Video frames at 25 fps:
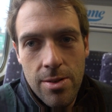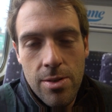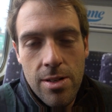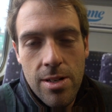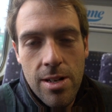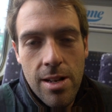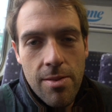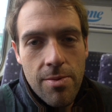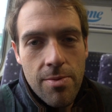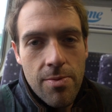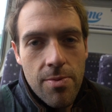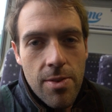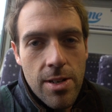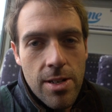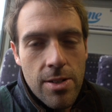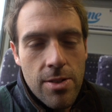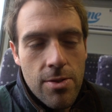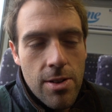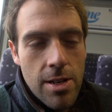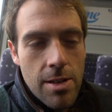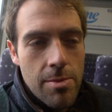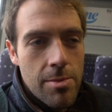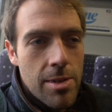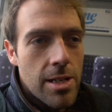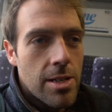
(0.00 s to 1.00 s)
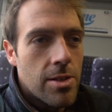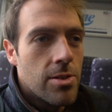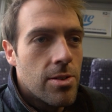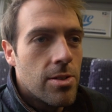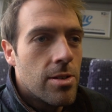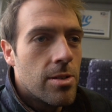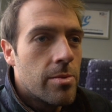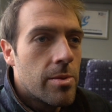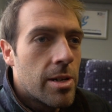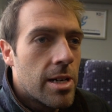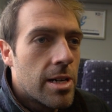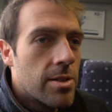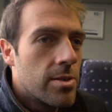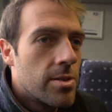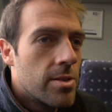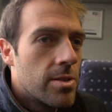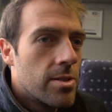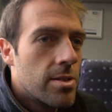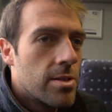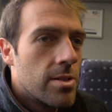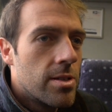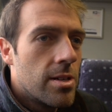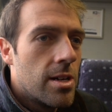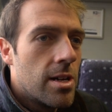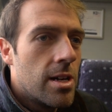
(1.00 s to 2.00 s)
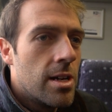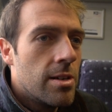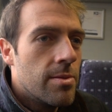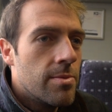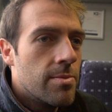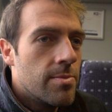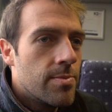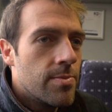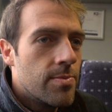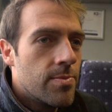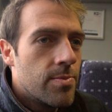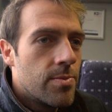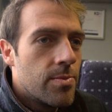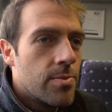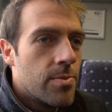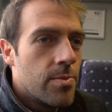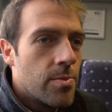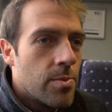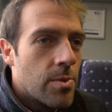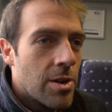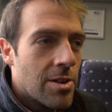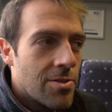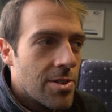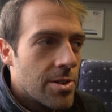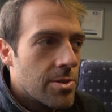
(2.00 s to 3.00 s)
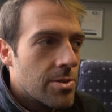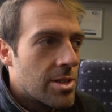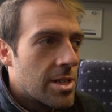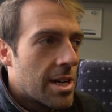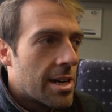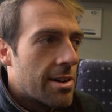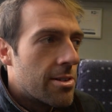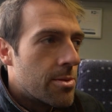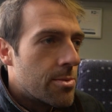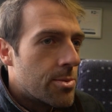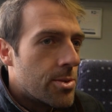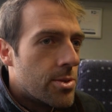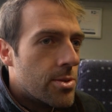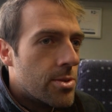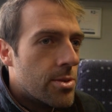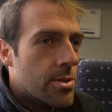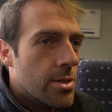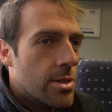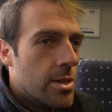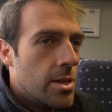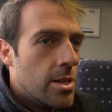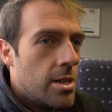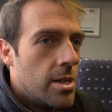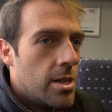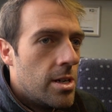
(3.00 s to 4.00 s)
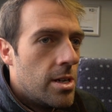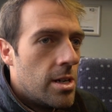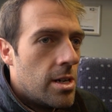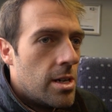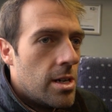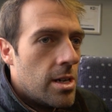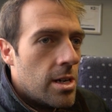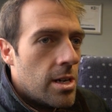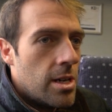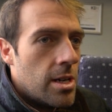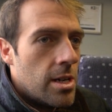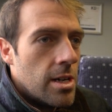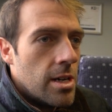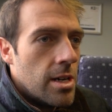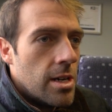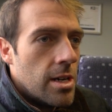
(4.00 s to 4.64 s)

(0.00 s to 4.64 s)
which they've extremely good about. Um, we feel terrible. And now we're on a train.